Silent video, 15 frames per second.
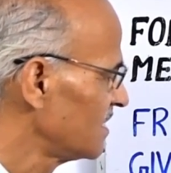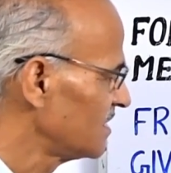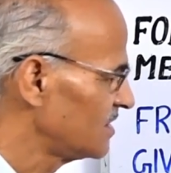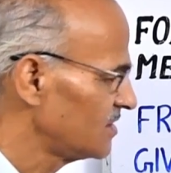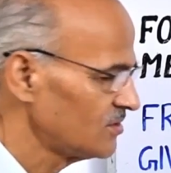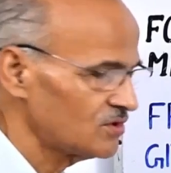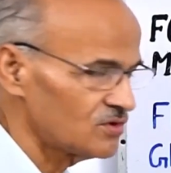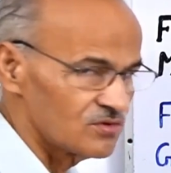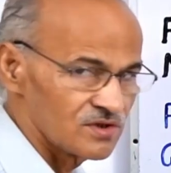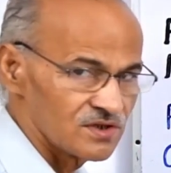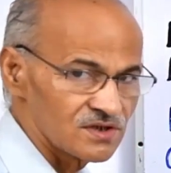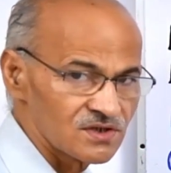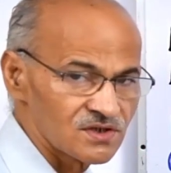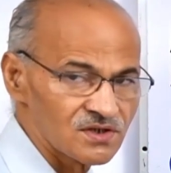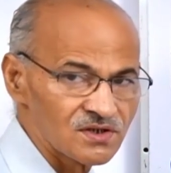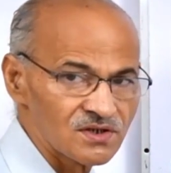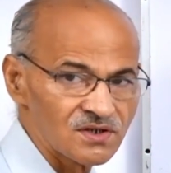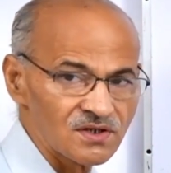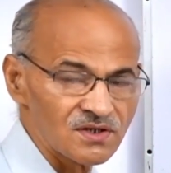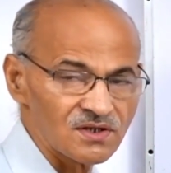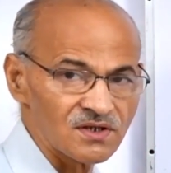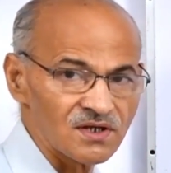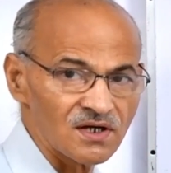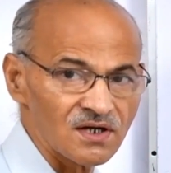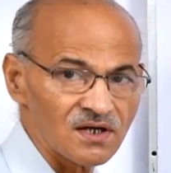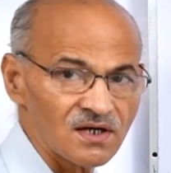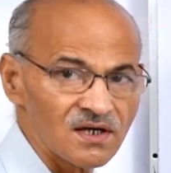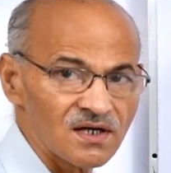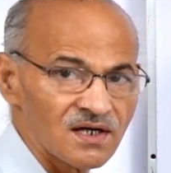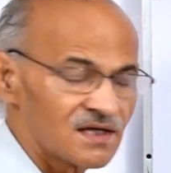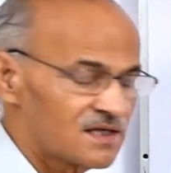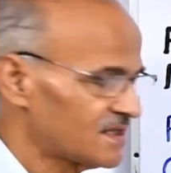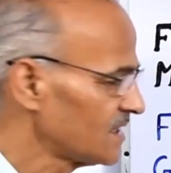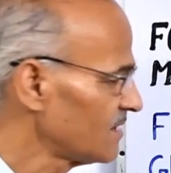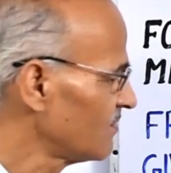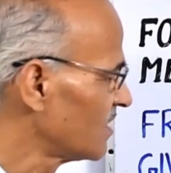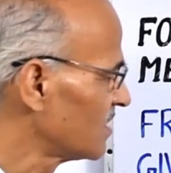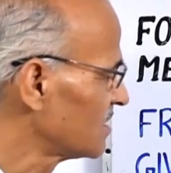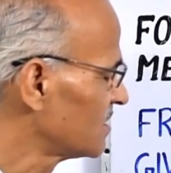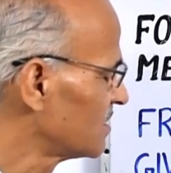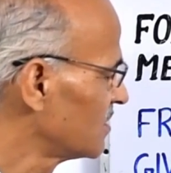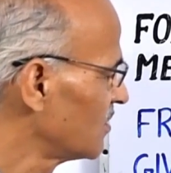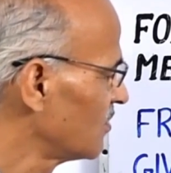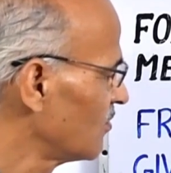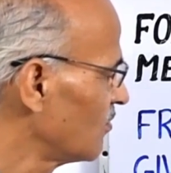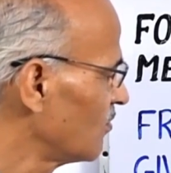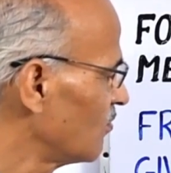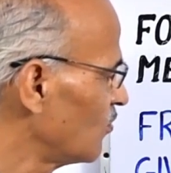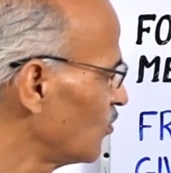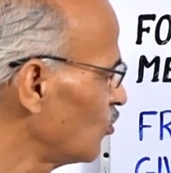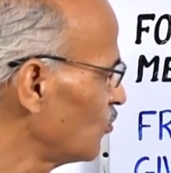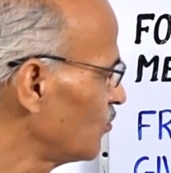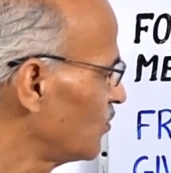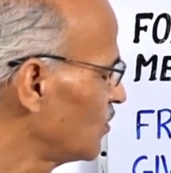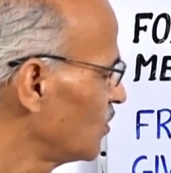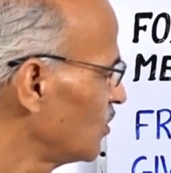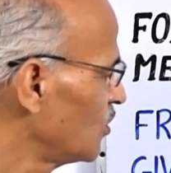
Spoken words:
Due to it, the tremors move